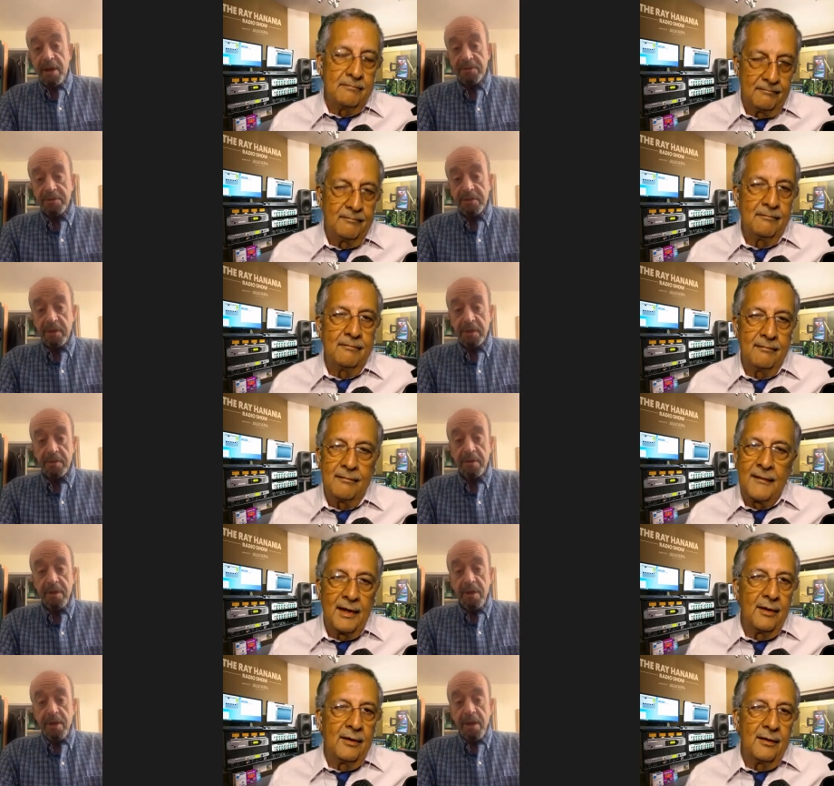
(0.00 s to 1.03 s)
Speaker 1: else there.
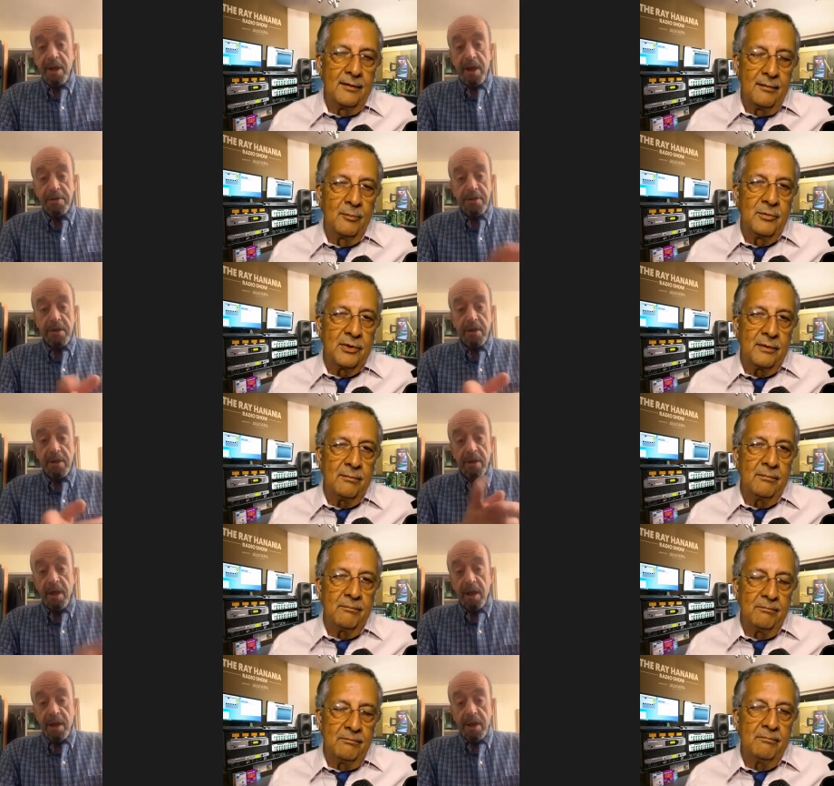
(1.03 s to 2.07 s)
And uh,
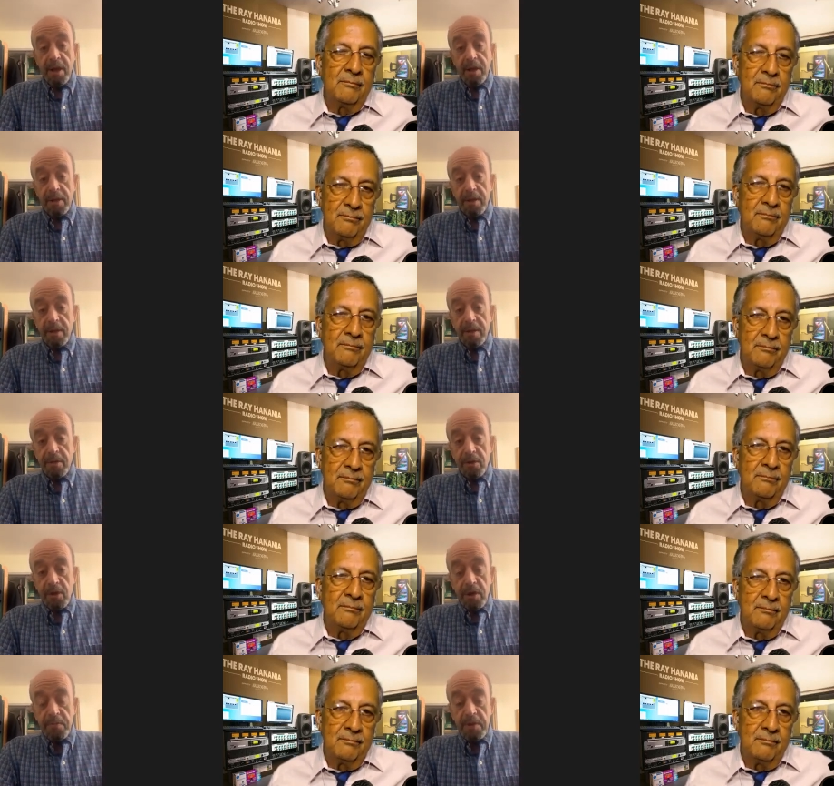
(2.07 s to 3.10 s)
you're
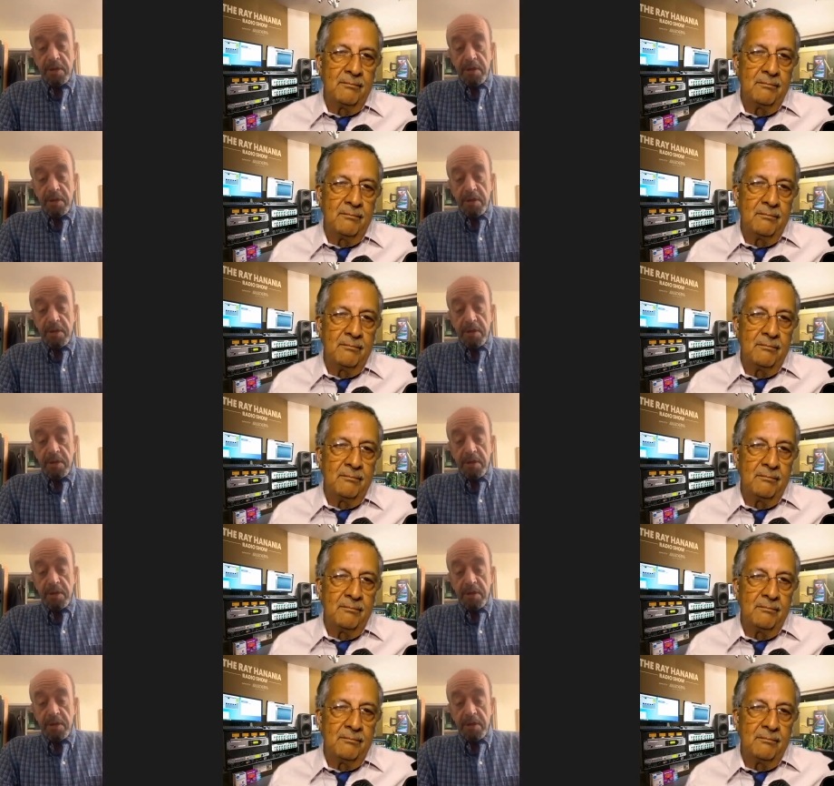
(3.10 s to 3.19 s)
going to